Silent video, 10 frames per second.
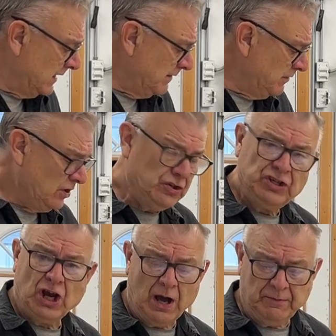Given the
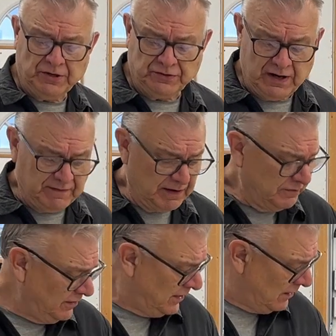geometry of
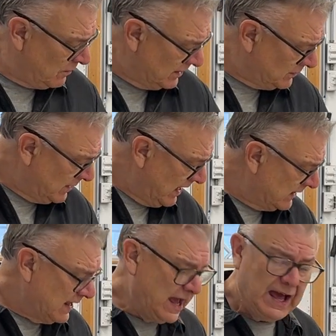everything, once we
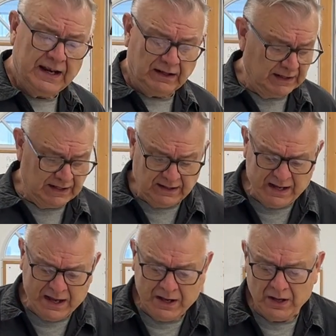had the handle
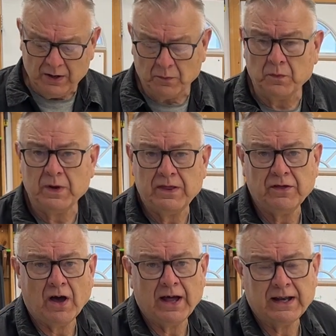in, we
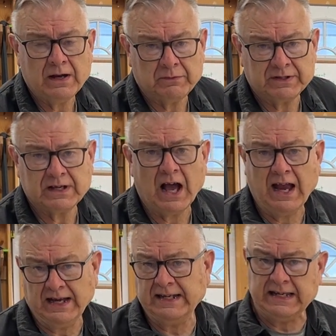thought it was
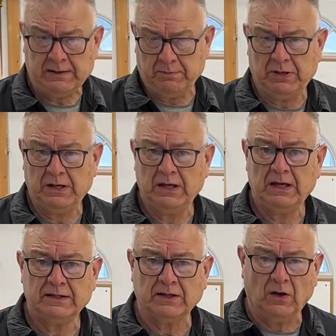kind of deep.
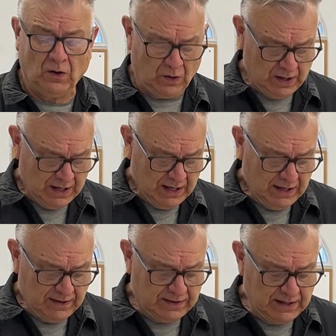So
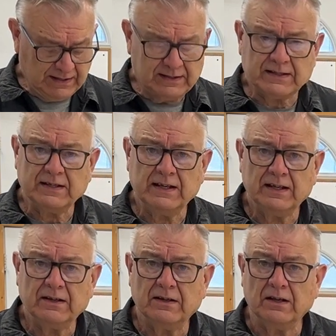this
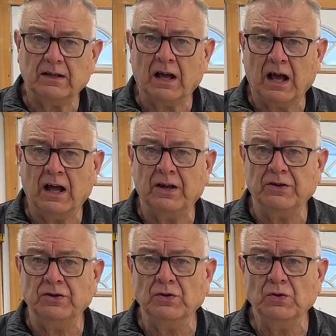
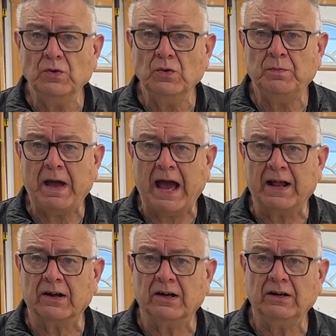new
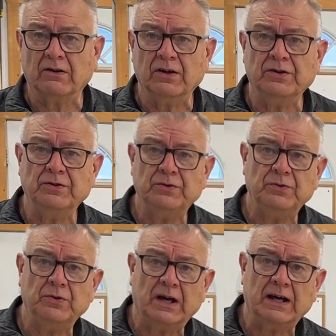pattern or
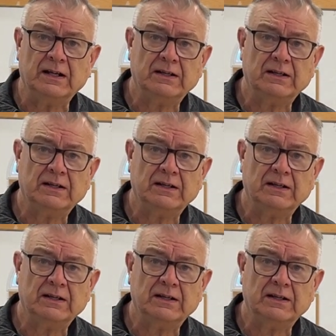new